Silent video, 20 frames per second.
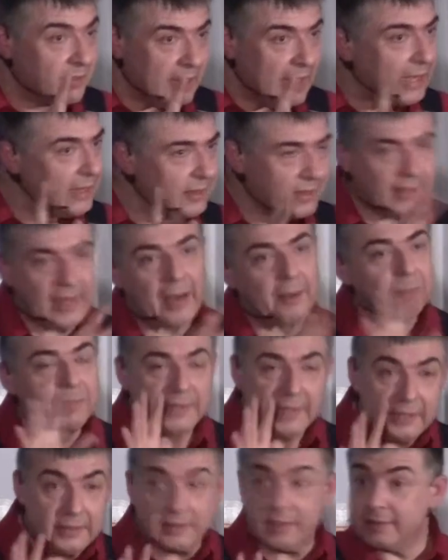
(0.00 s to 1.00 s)
said
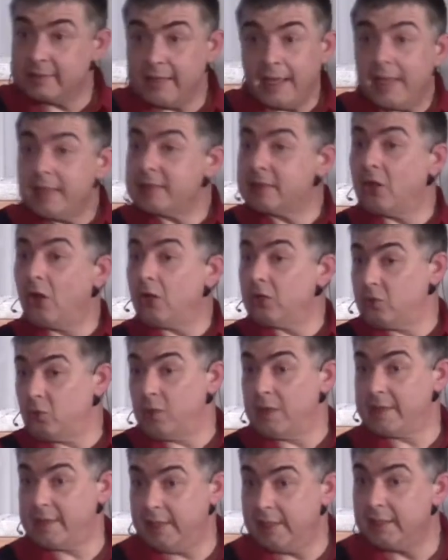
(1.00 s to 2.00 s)
something that they thought
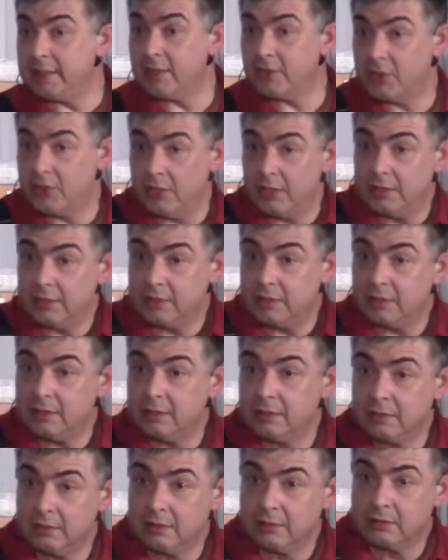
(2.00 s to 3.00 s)
was innocent,
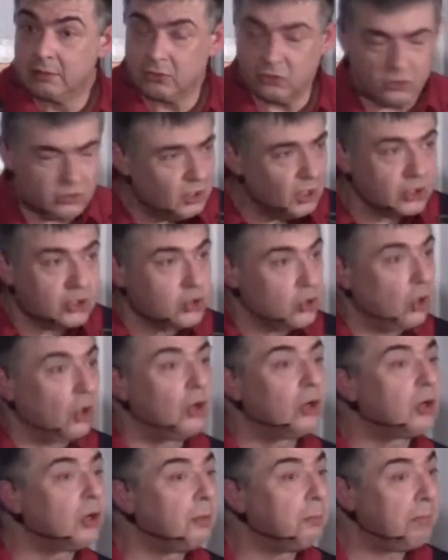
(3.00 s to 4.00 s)
just a
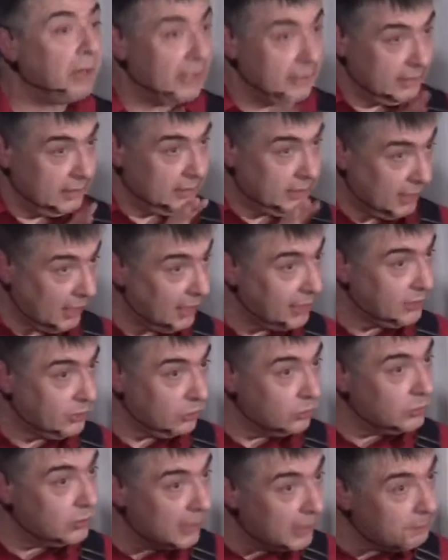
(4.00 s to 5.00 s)
joke, but it hurt
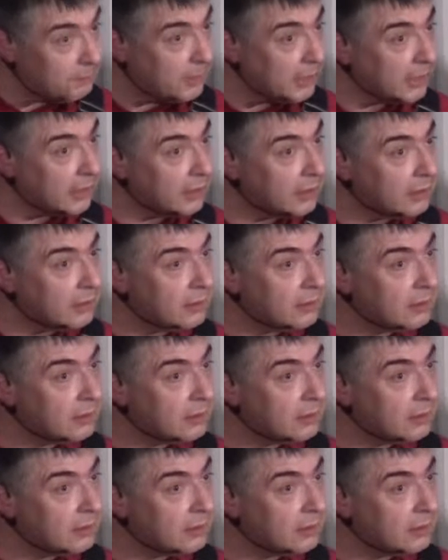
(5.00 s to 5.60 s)
you deeply?